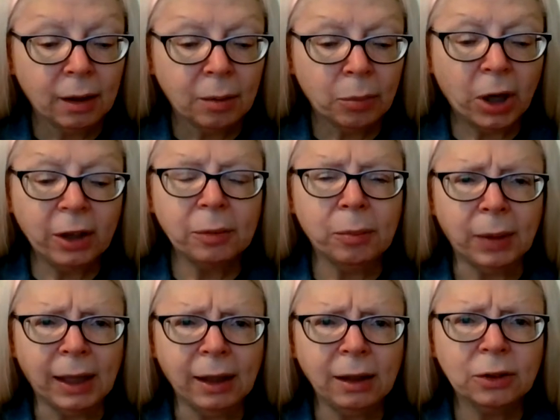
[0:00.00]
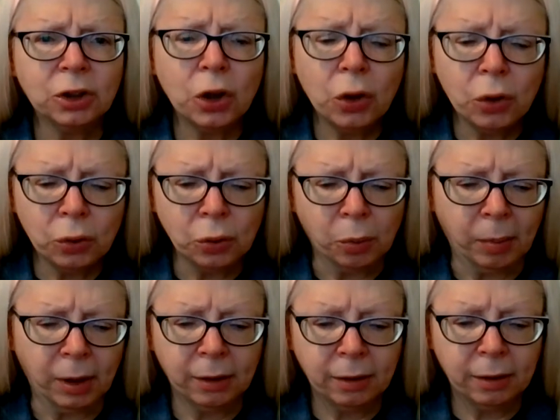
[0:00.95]
Pardon me, to
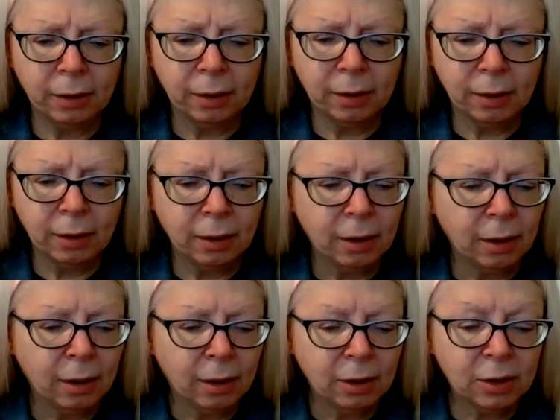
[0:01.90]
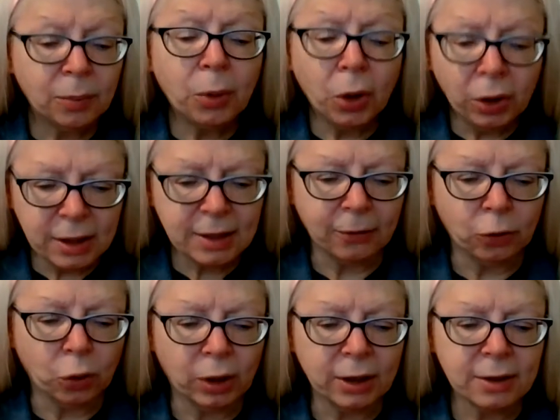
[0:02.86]
whom? To Bolus, of
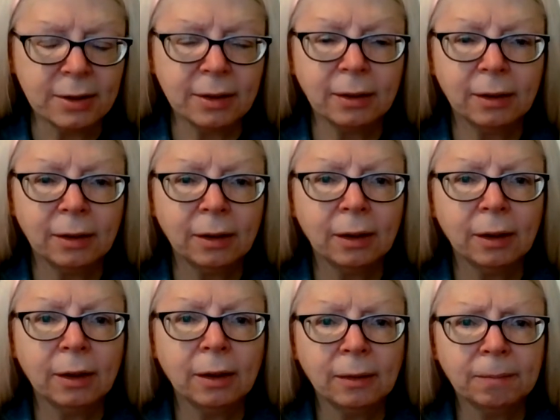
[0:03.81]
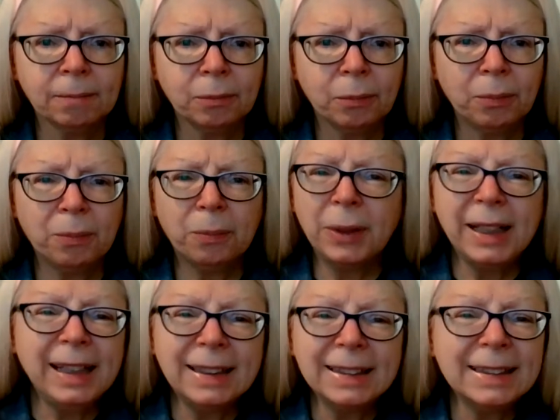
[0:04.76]
course. But
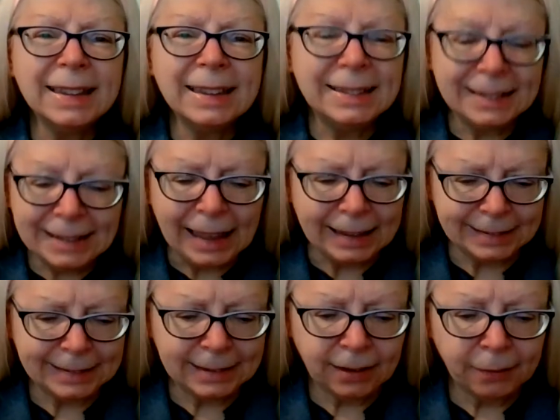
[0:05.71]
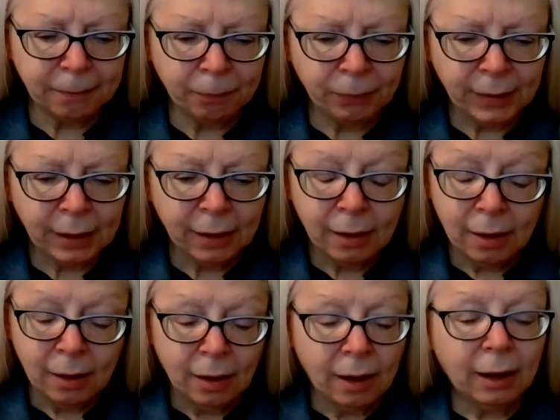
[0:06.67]
he doesn't exist.
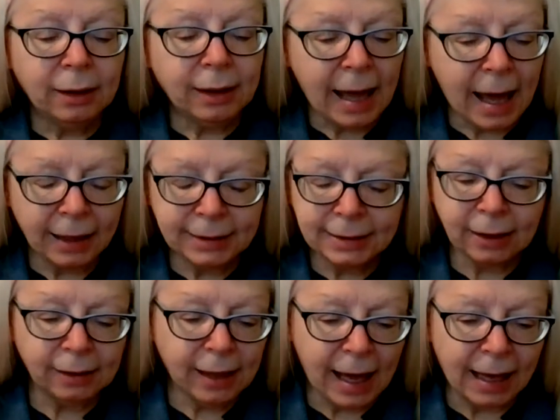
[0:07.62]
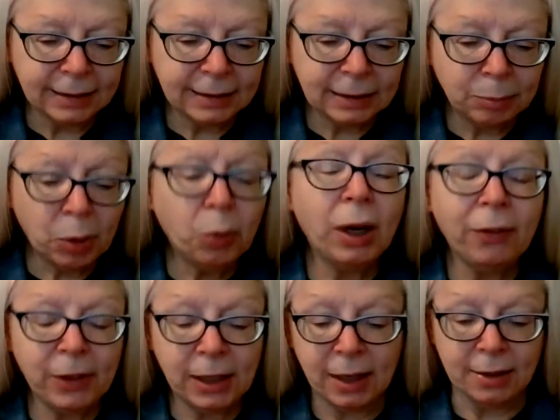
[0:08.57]
Alas, alas, but what
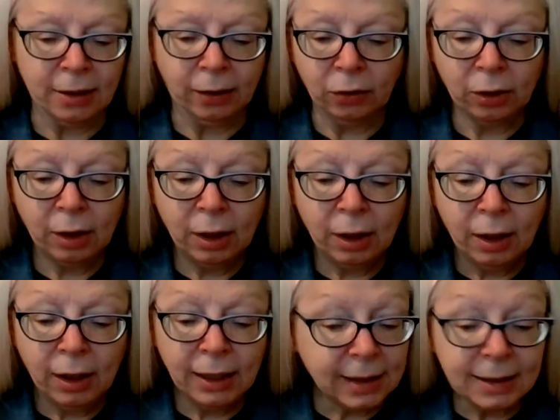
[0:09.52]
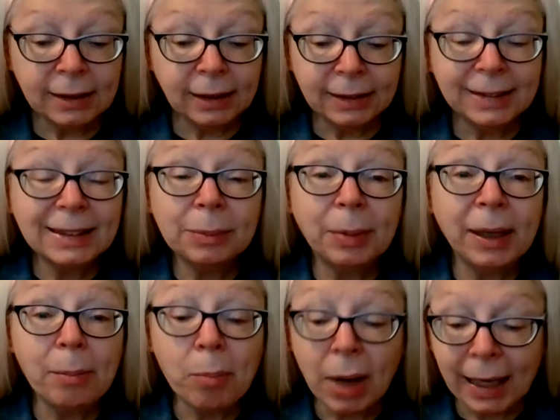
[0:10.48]
if he doesn't? He doesn't exist, but
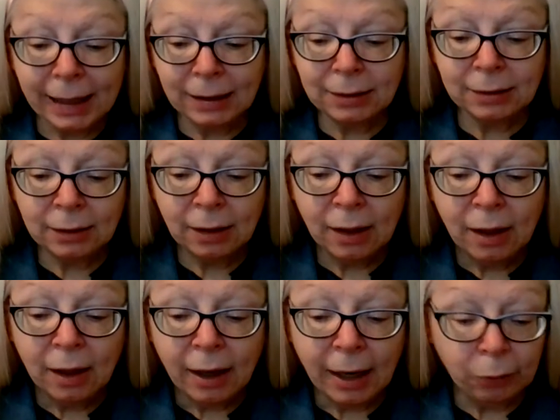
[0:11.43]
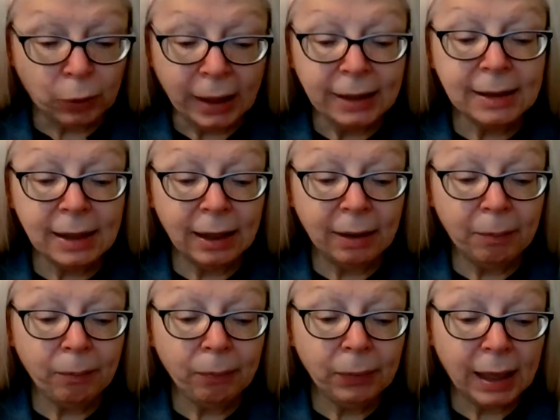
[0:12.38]
he might. I write to
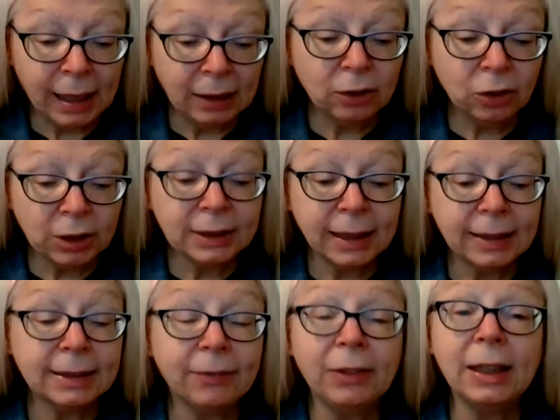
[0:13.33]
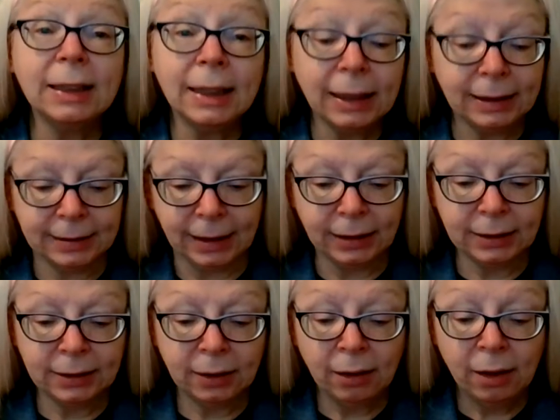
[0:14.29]
him, and it looks as if he did
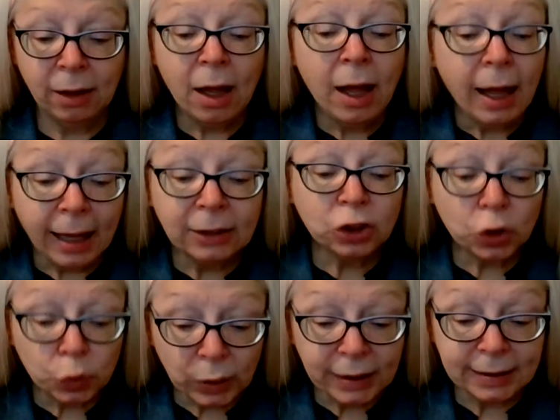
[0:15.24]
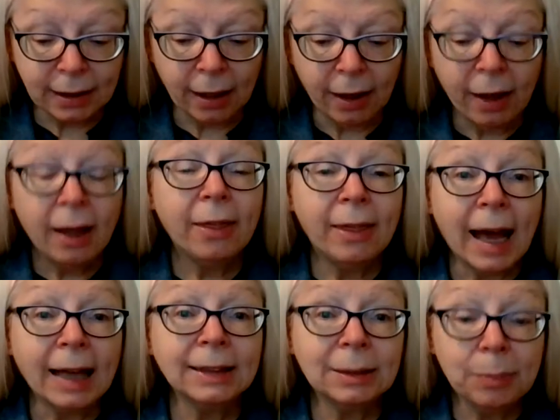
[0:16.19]
exist. And Teresa,
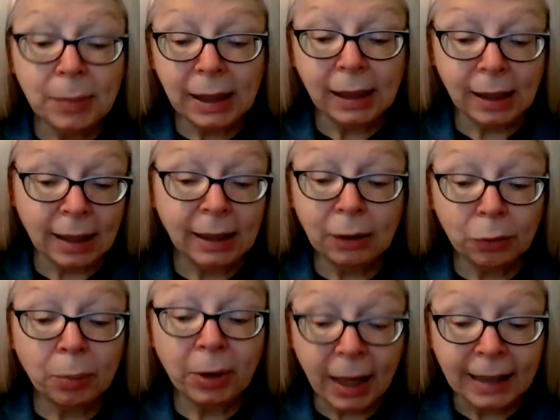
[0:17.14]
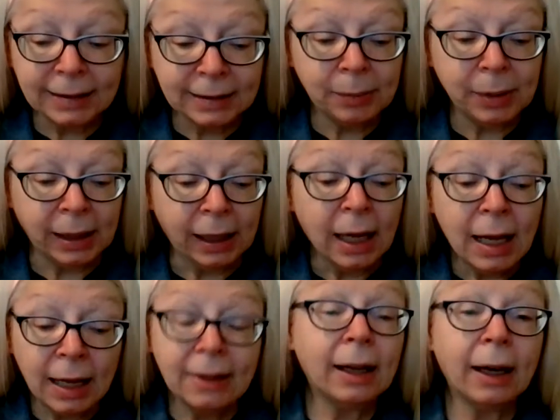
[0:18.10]
that's me, and he replies to me,
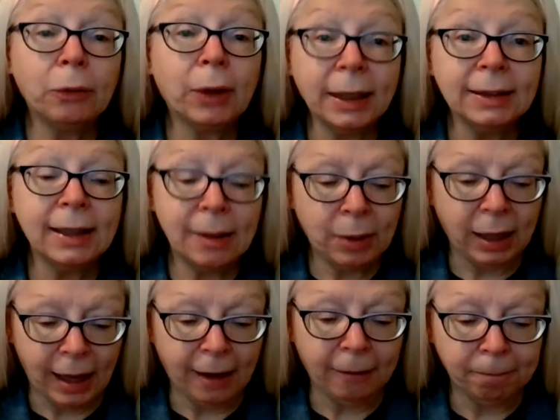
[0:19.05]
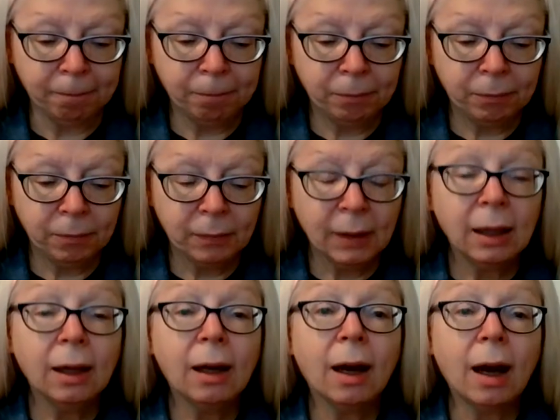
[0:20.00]
and then I write to him again.
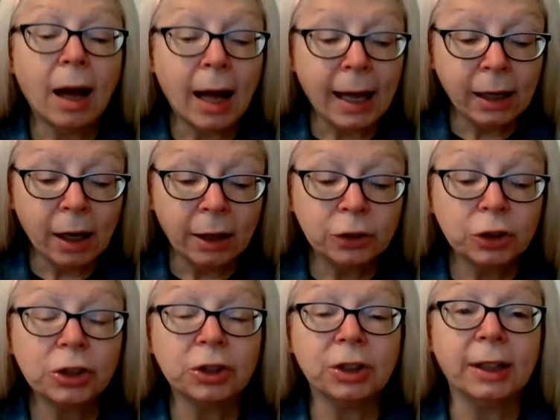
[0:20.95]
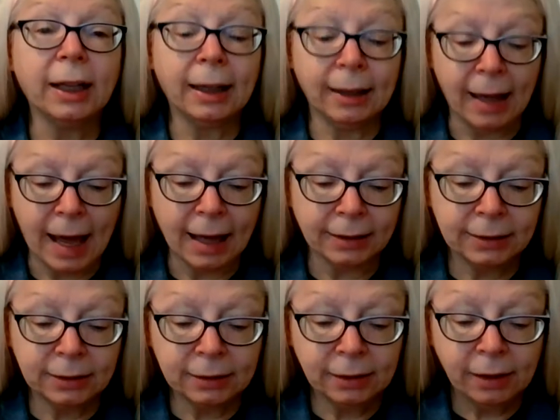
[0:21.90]
I understood at
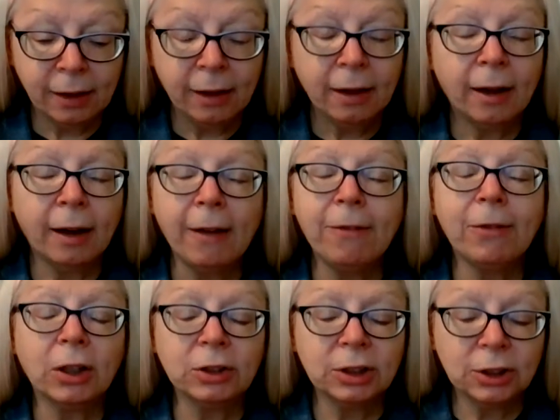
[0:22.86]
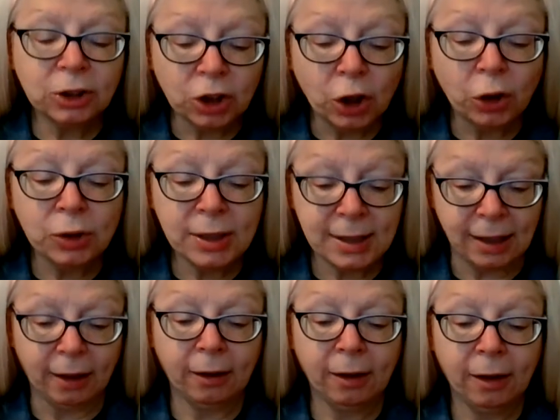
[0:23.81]
last, and I felt so
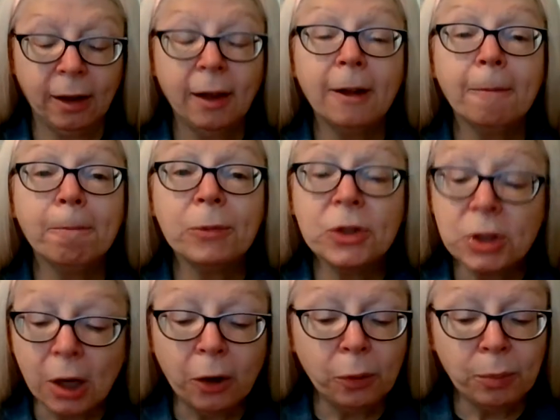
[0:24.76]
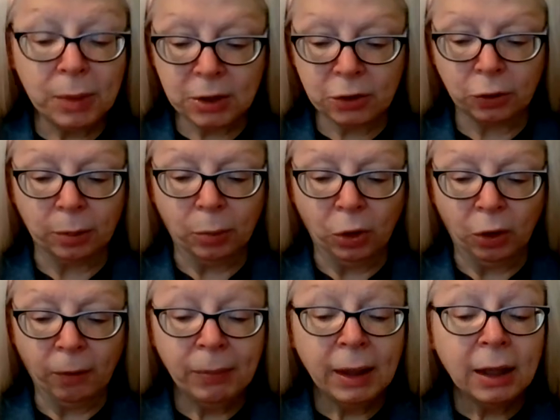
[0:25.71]
sick, so miserable,
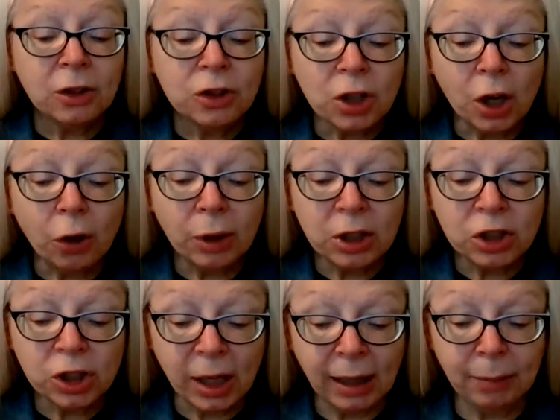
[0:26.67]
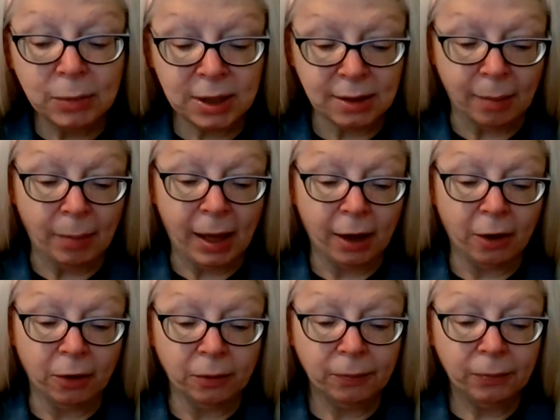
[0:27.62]
so ashamed somehow.